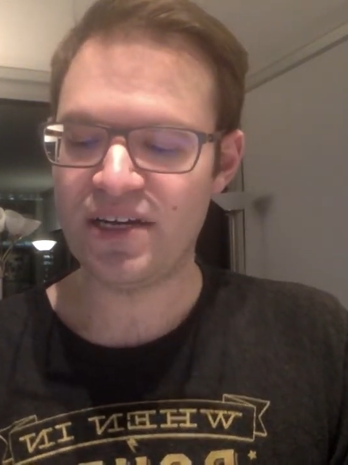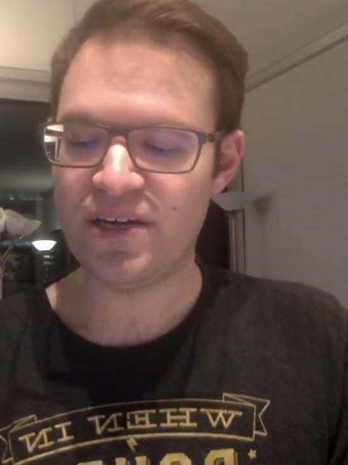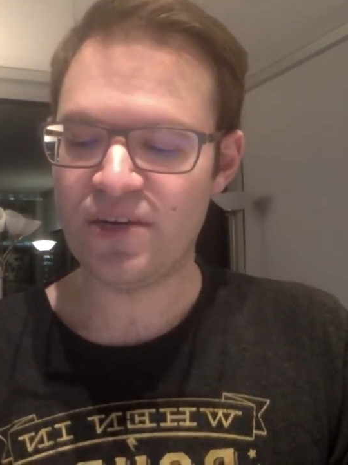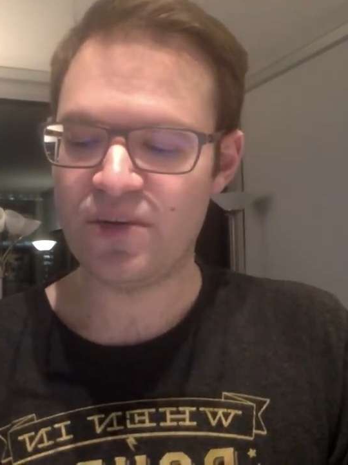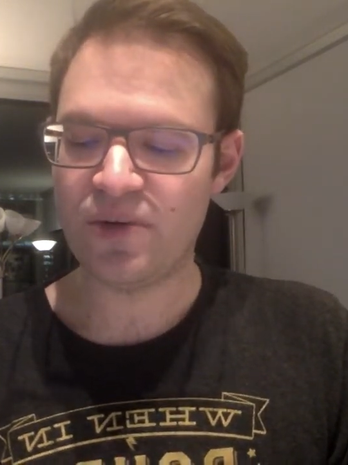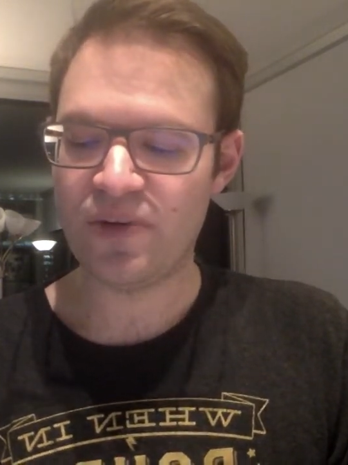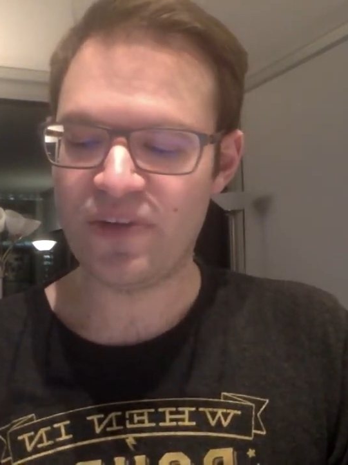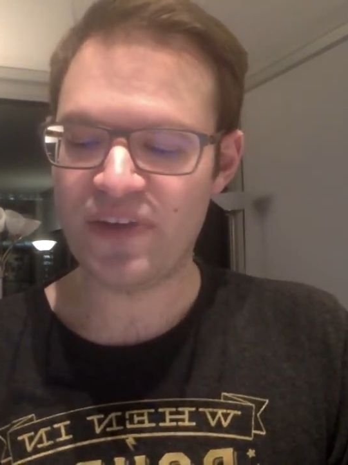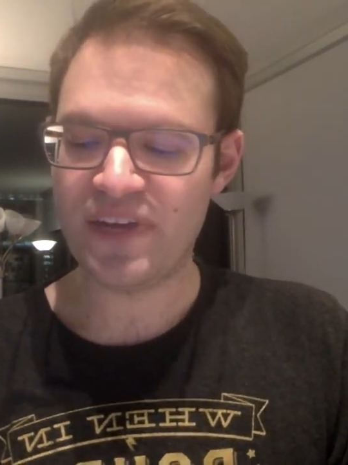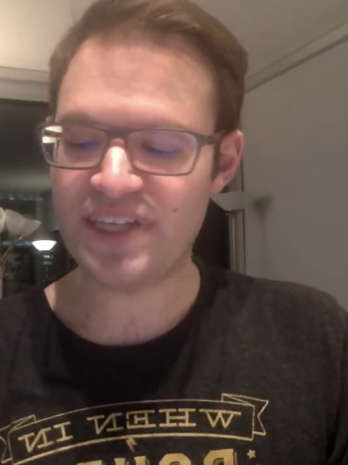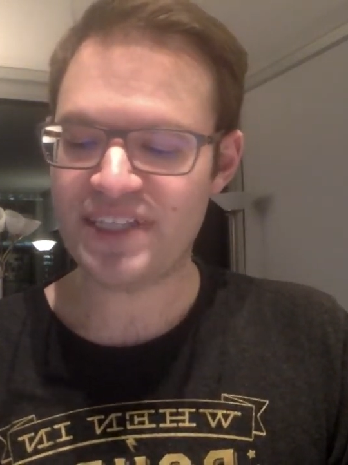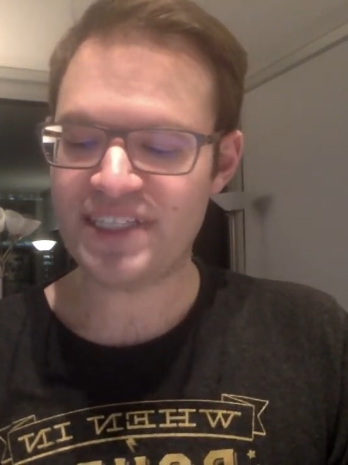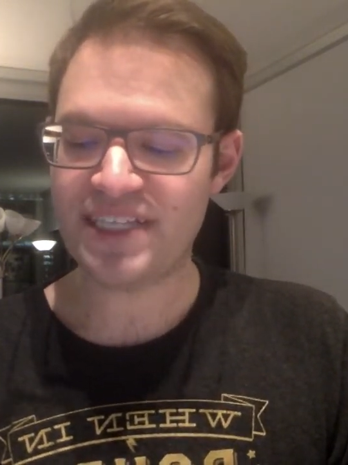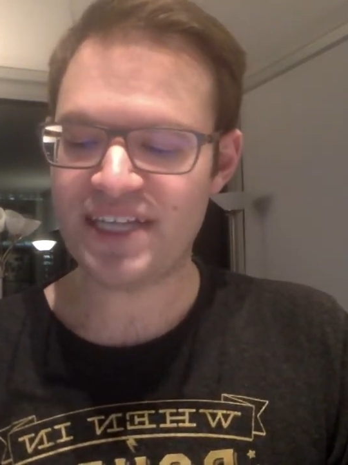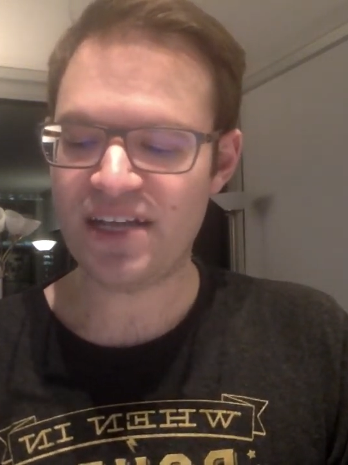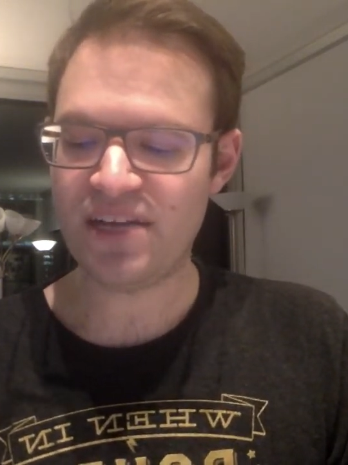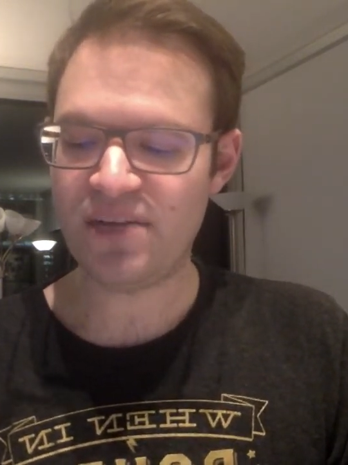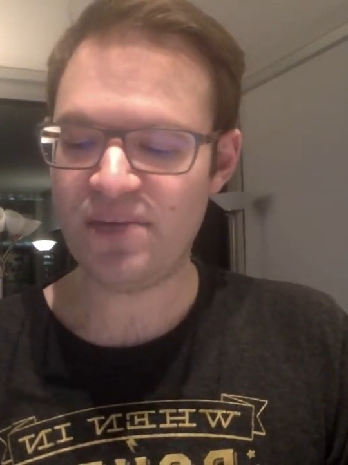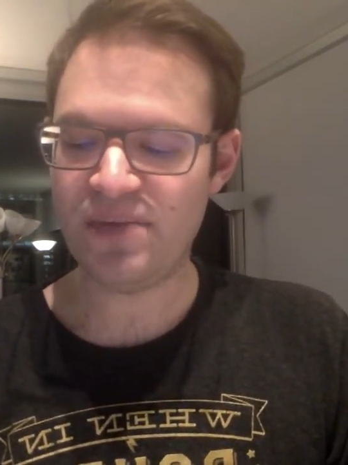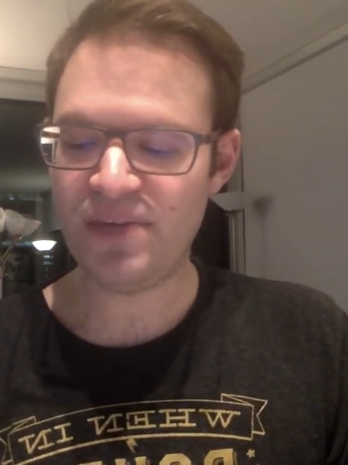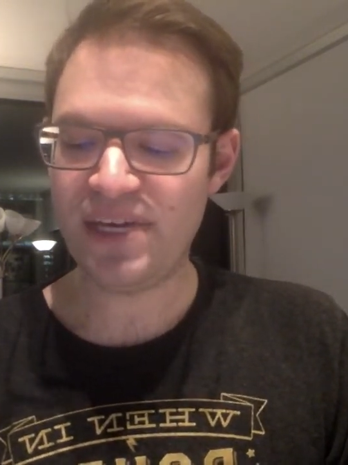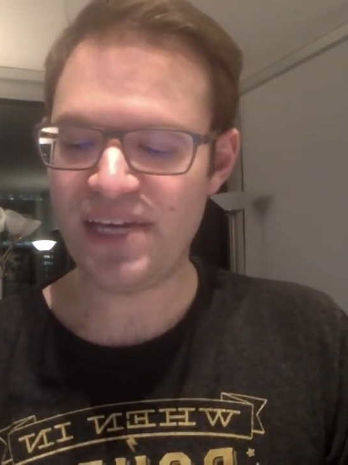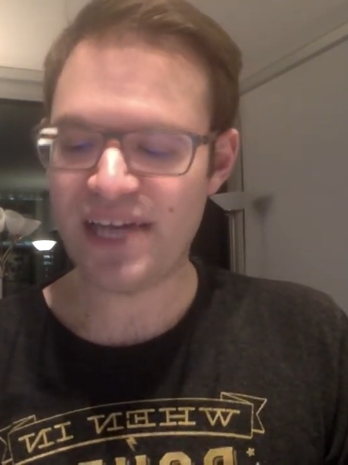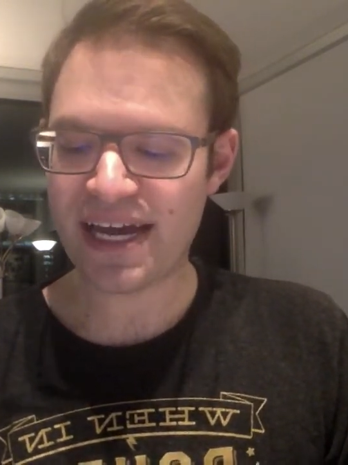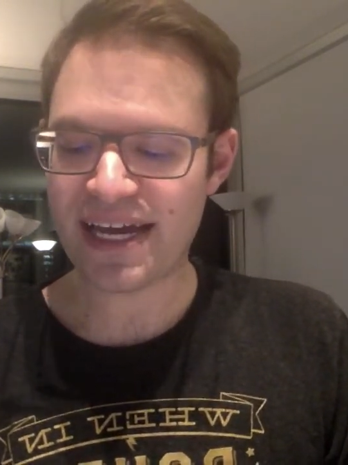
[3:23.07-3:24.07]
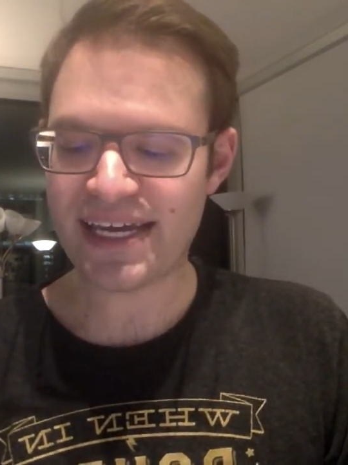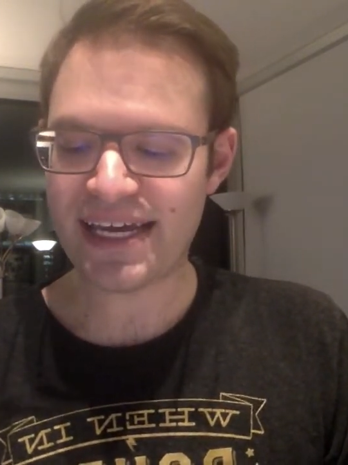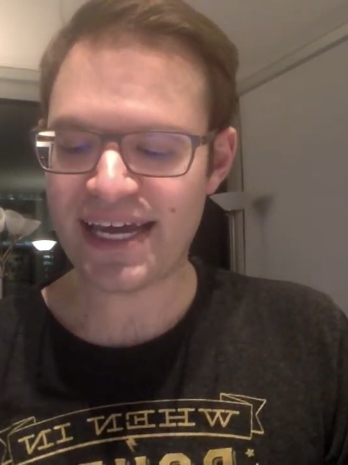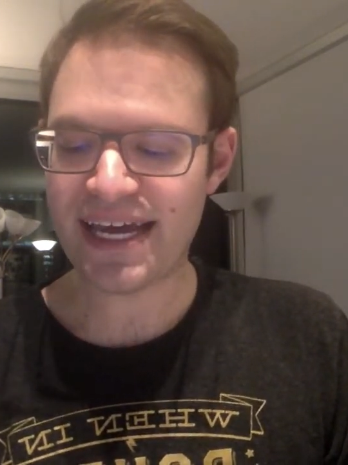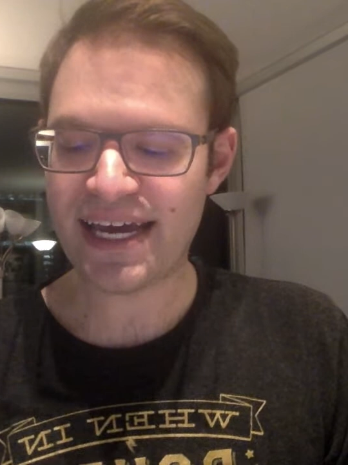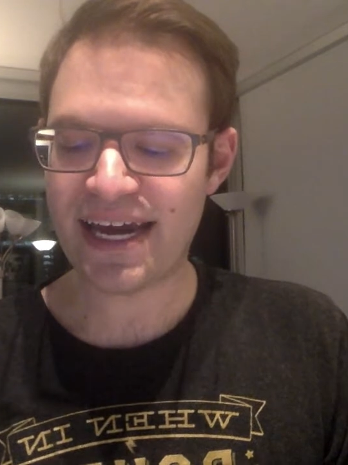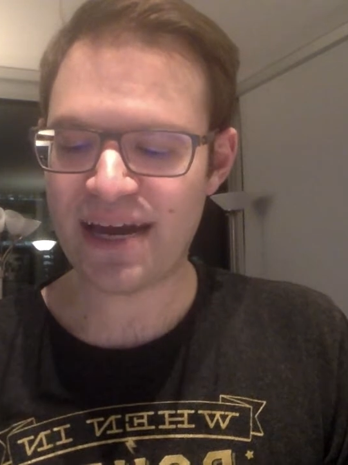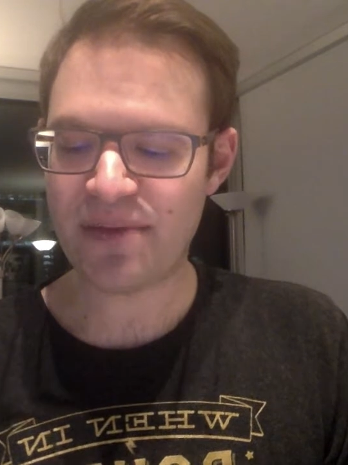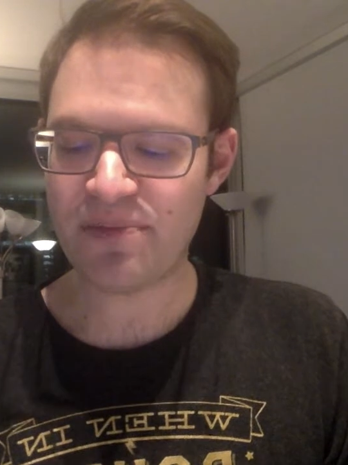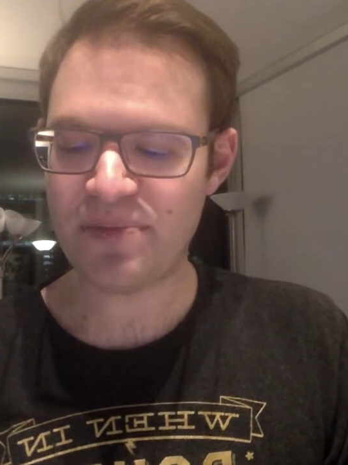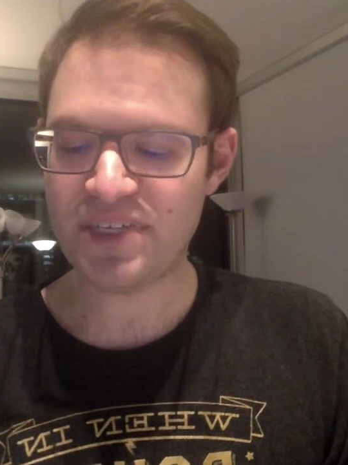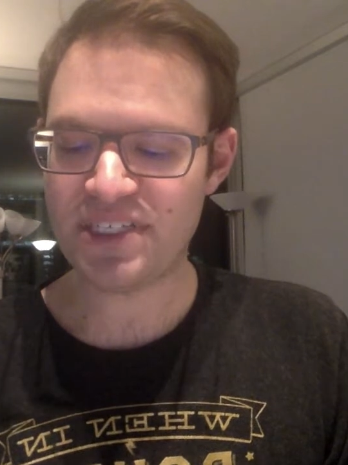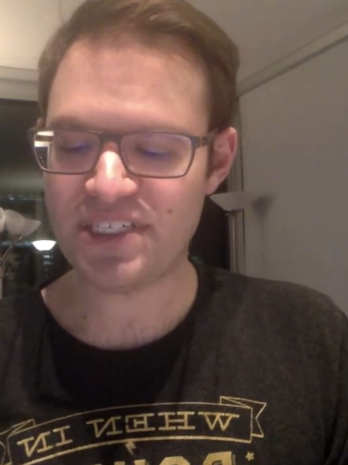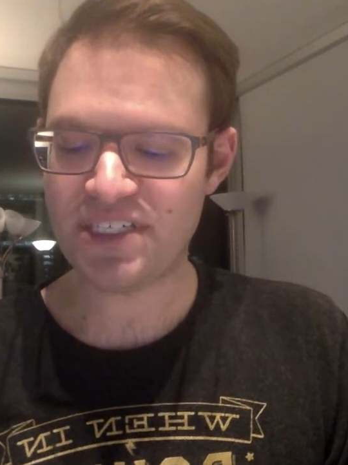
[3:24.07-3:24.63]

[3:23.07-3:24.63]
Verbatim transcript: When they tell me I cannot be